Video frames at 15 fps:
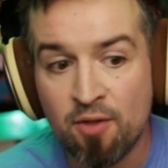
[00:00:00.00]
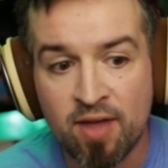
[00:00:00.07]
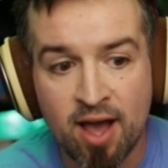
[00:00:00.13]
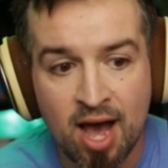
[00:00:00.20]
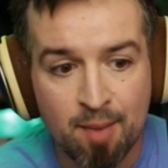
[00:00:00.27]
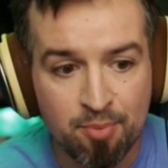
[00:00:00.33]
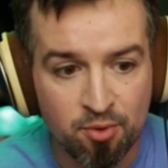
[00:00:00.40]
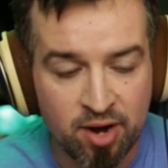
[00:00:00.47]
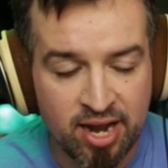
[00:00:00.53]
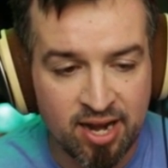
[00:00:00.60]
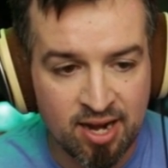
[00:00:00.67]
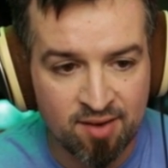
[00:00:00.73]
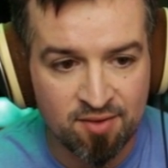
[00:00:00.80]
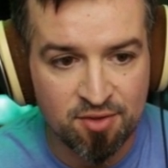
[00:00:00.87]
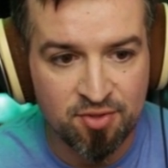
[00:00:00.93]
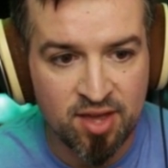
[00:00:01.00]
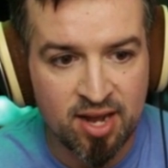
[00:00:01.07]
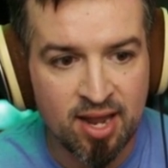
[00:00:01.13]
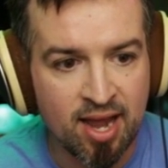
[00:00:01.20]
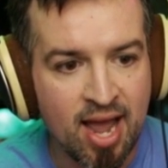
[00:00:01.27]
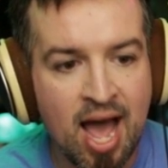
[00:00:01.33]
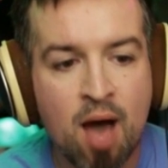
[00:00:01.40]
they operate and everything,
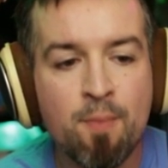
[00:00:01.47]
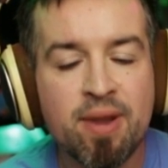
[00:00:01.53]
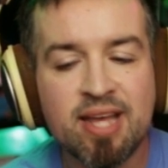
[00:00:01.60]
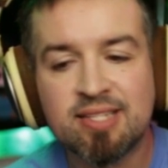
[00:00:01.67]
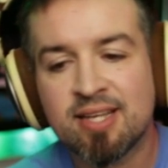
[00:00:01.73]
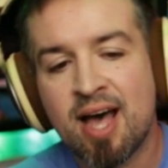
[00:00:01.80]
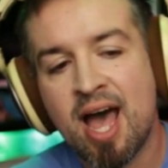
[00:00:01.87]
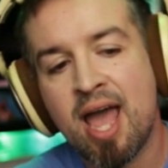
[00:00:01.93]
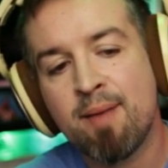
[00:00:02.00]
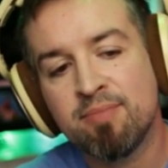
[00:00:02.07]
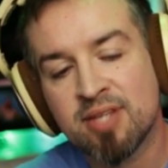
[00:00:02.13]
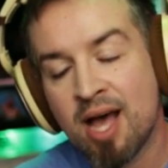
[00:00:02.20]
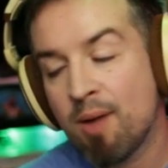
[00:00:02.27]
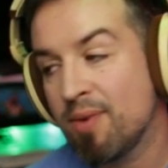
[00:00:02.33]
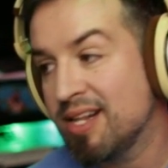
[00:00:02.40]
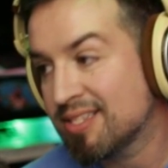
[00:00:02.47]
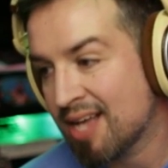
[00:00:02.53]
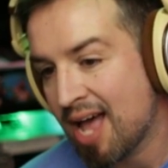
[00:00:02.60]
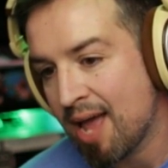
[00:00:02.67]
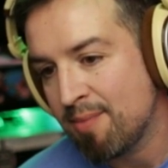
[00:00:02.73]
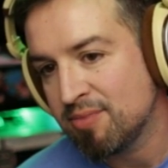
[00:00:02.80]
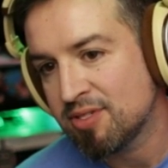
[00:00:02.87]
like how many times how many
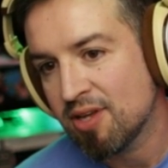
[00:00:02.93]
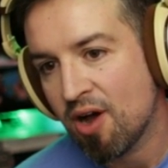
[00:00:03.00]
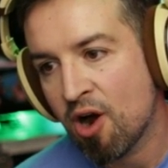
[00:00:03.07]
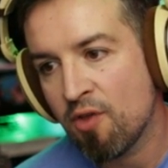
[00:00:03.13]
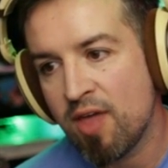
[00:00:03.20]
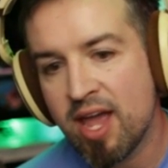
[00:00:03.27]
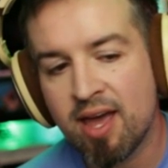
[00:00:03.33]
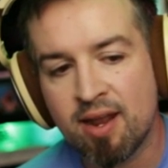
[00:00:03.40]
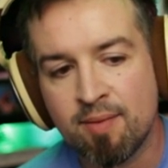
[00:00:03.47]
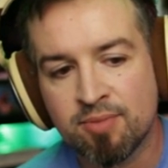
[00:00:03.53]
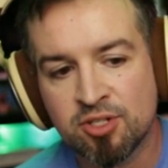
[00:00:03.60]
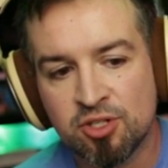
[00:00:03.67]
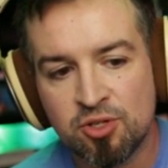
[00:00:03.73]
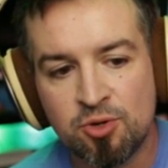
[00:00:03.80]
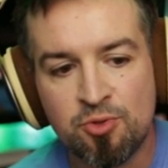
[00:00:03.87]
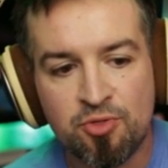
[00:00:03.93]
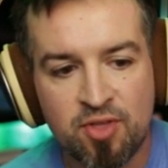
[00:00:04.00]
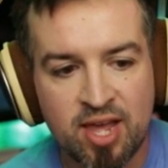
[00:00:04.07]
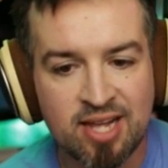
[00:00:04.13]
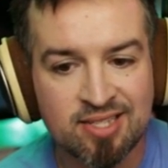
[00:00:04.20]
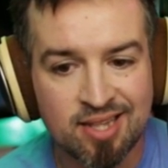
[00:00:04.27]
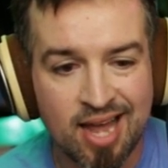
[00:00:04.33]
times are they gonna do
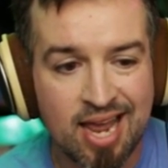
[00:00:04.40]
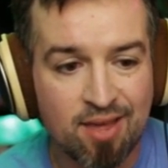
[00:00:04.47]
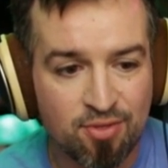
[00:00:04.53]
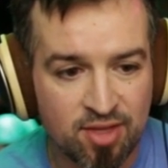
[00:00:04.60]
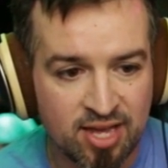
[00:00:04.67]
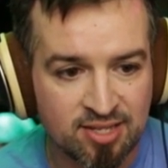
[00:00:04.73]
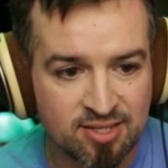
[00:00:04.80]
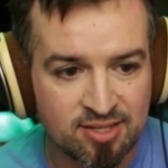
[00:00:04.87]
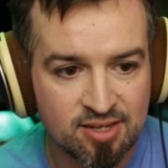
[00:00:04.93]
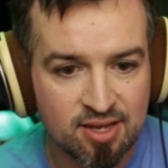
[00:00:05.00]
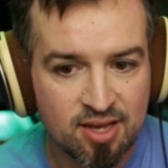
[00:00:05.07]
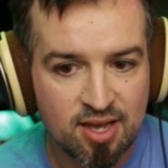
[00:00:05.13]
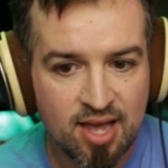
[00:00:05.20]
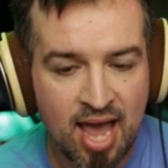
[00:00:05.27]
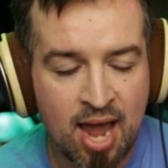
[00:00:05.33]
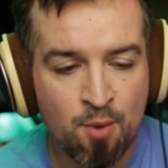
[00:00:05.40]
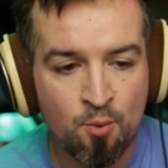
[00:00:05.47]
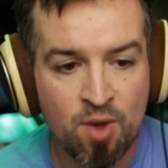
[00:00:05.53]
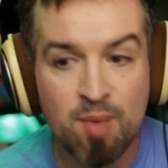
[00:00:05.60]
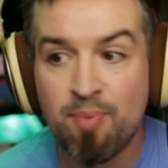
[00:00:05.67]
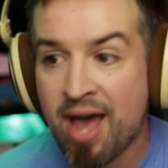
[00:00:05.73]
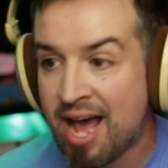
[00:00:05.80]
things like this and
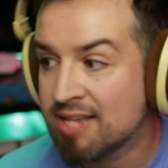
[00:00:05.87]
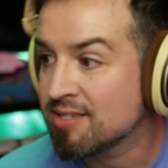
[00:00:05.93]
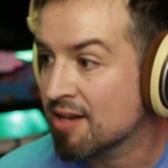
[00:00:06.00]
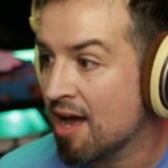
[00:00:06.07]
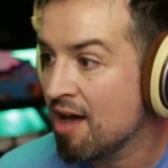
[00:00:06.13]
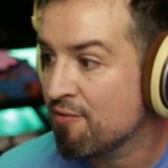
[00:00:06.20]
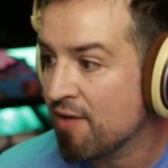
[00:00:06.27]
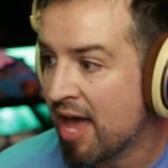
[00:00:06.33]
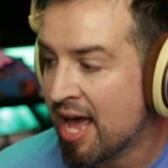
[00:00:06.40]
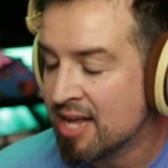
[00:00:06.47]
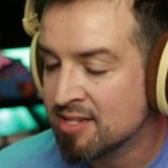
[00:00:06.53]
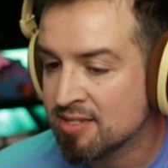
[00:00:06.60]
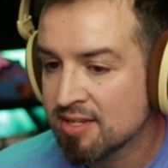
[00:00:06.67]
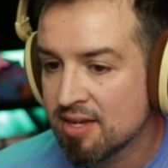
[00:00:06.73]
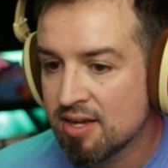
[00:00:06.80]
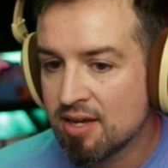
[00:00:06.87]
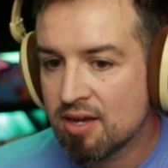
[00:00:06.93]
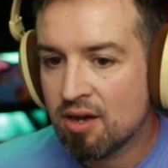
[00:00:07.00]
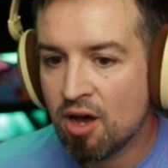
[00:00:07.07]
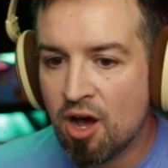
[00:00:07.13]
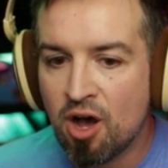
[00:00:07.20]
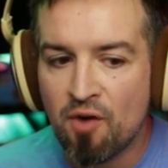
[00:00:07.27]
we pass it off as,
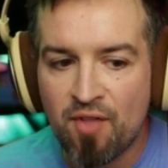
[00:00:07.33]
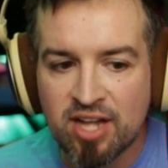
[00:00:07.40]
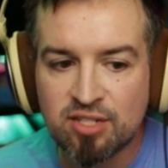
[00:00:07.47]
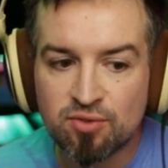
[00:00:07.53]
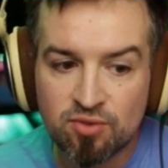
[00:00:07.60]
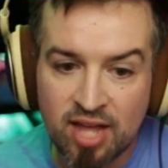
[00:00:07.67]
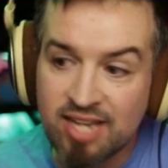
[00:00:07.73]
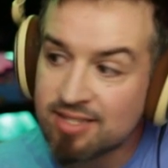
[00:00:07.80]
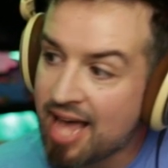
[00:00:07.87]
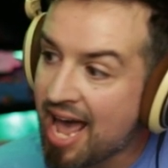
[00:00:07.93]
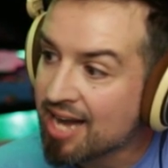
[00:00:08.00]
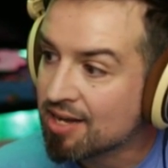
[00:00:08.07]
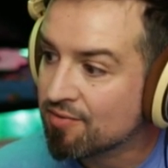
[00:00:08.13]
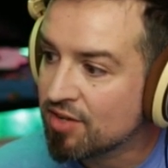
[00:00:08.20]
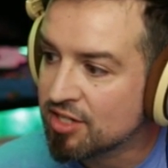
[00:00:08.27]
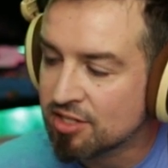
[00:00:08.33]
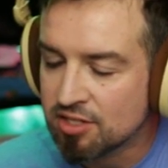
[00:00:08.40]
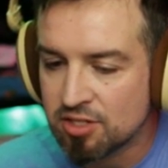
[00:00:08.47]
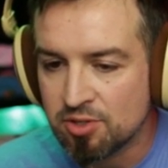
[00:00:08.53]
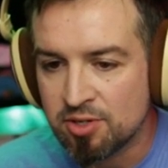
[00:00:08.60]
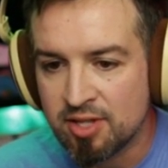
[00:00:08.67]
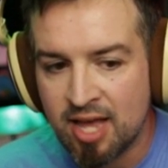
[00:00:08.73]
oh, that's that's Activision
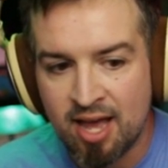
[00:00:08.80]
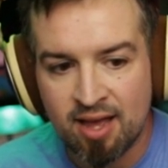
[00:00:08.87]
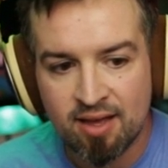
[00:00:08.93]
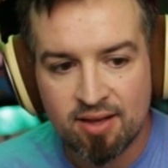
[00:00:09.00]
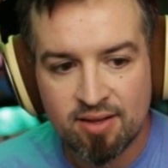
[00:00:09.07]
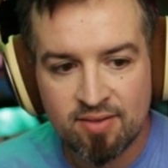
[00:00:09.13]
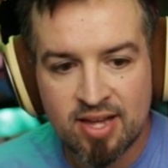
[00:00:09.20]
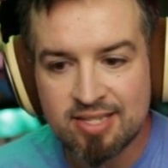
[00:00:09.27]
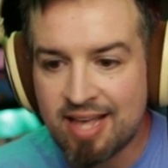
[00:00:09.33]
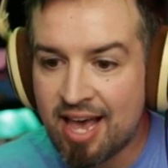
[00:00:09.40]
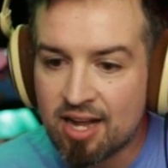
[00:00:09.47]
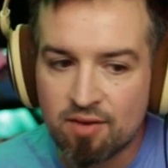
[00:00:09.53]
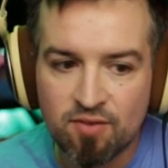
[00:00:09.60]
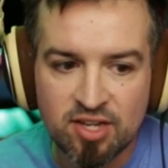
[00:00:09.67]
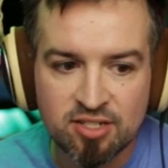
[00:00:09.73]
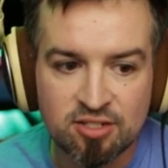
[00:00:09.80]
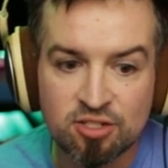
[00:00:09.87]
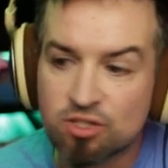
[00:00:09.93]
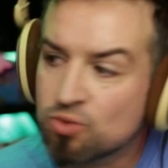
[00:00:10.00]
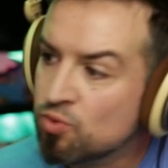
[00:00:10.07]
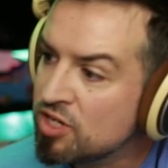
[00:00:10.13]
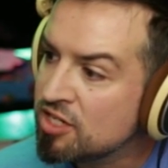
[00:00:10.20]
doing that. That's Activision
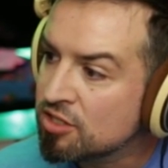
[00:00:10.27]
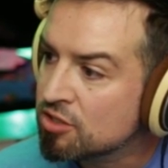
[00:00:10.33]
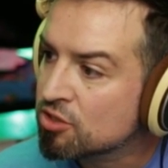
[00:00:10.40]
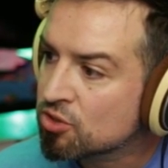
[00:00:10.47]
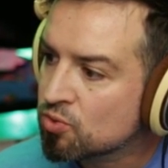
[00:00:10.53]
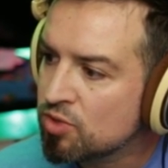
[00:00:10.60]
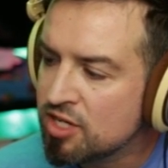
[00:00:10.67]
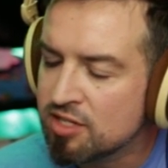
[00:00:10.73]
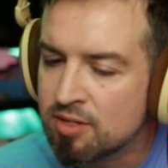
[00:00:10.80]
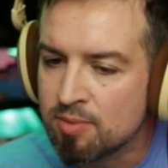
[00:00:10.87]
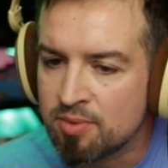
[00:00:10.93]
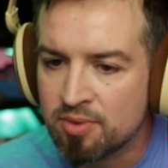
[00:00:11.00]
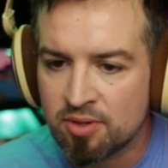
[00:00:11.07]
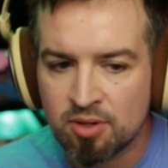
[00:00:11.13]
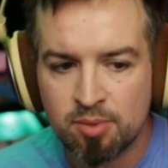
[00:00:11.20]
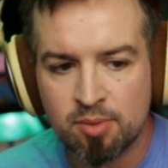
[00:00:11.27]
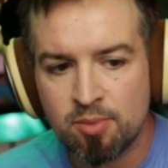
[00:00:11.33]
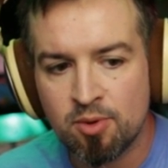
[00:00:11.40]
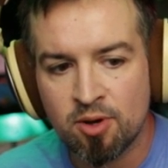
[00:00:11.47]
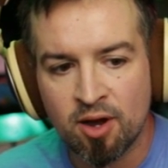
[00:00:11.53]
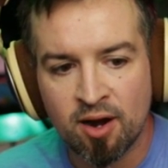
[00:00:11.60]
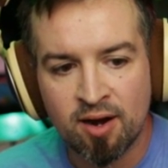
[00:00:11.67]
squeezing squeezing them a little bit
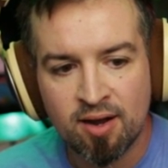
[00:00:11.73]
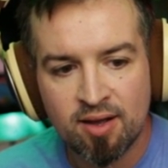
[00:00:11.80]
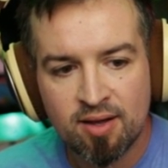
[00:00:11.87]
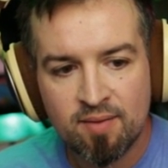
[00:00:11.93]
more.